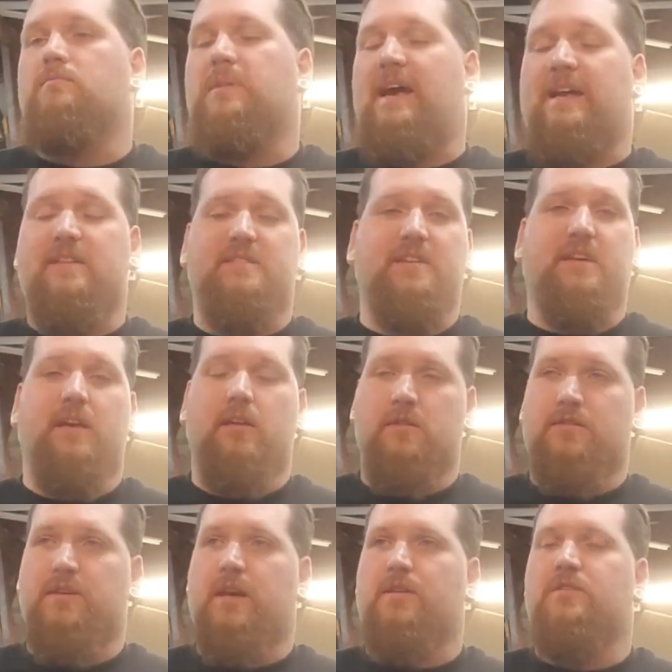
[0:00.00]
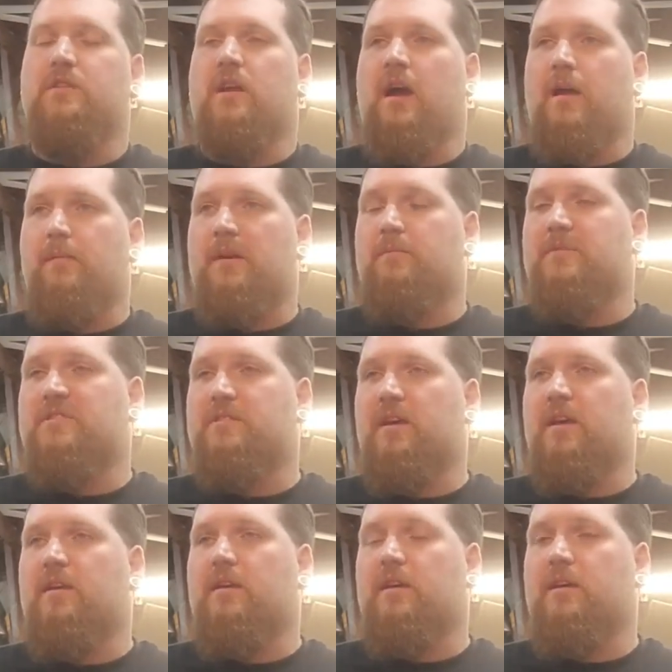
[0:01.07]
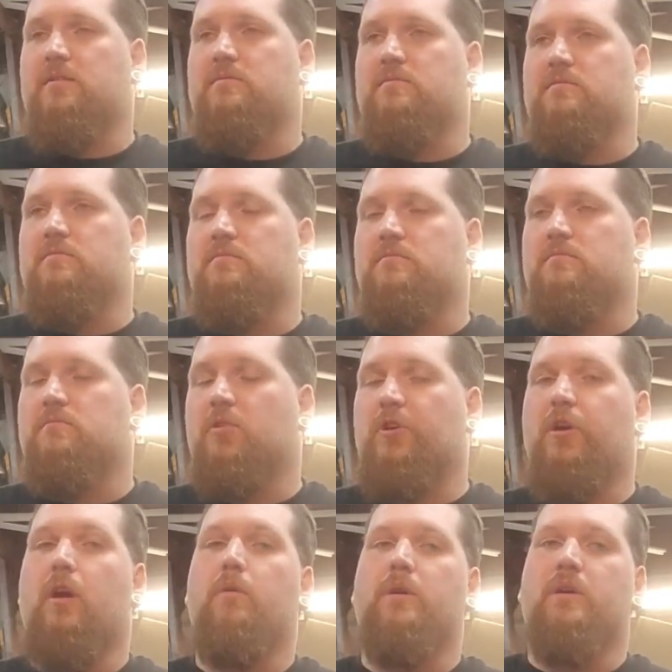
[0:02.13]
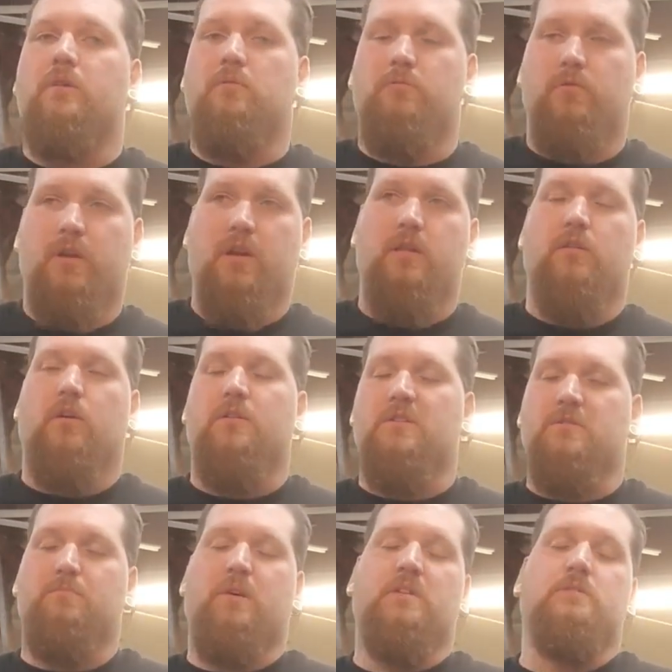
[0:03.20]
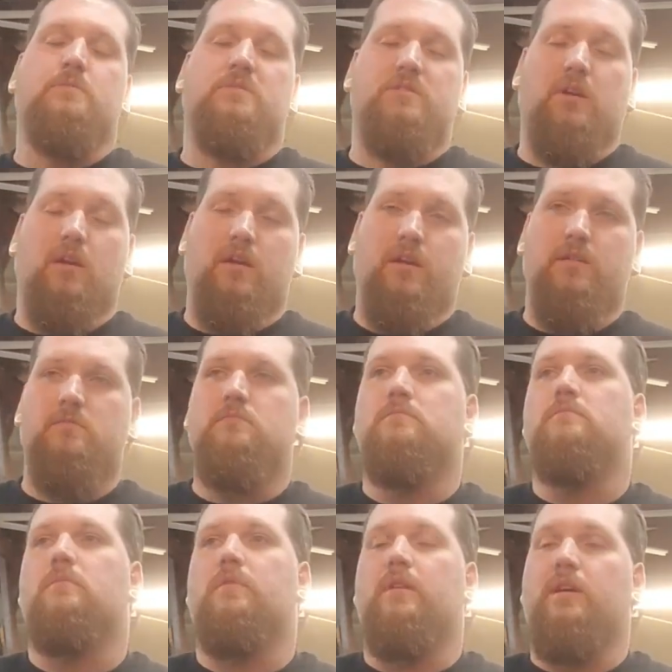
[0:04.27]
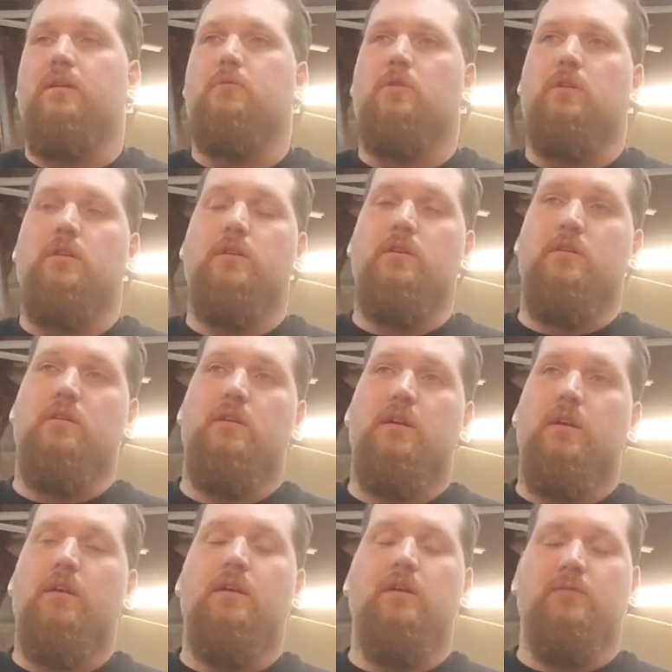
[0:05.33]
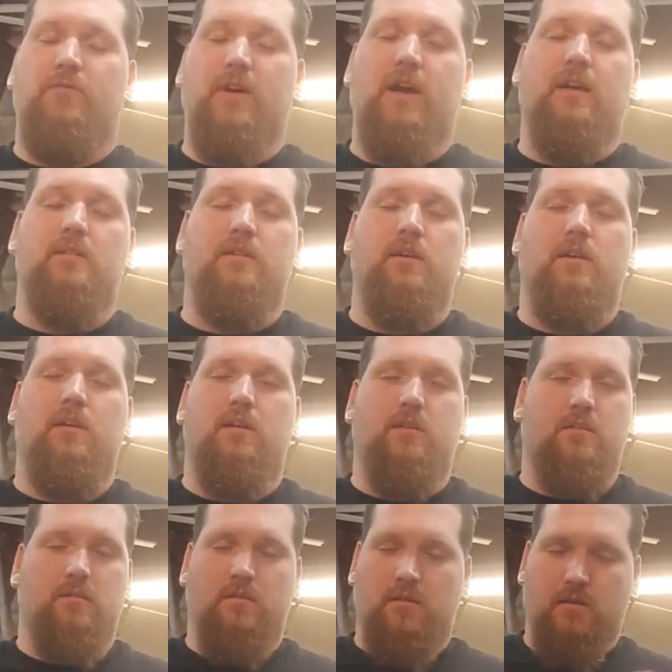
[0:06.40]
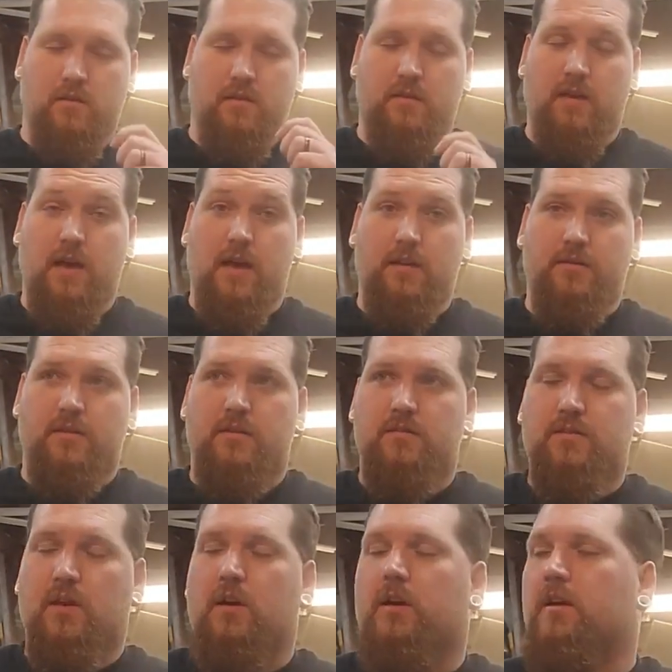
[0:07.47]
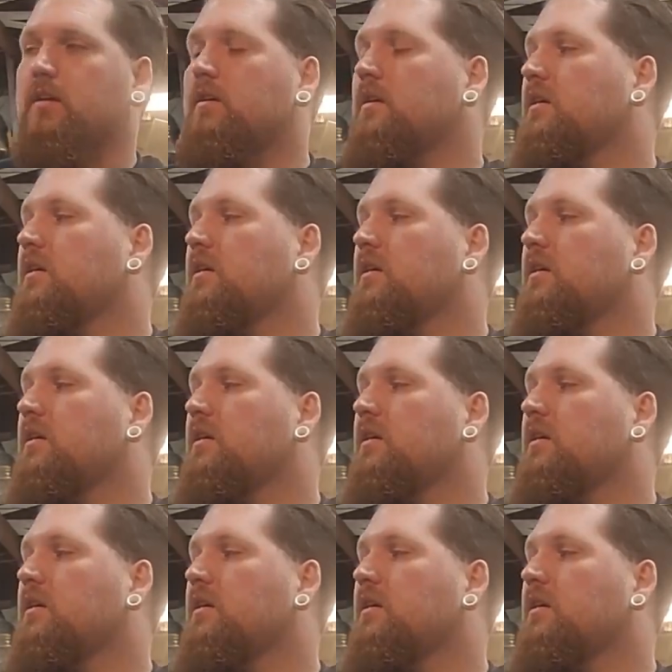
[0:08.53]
at a T intersection. I made a mistake in going when I thought this bus was turning. They were, in fact, not turning,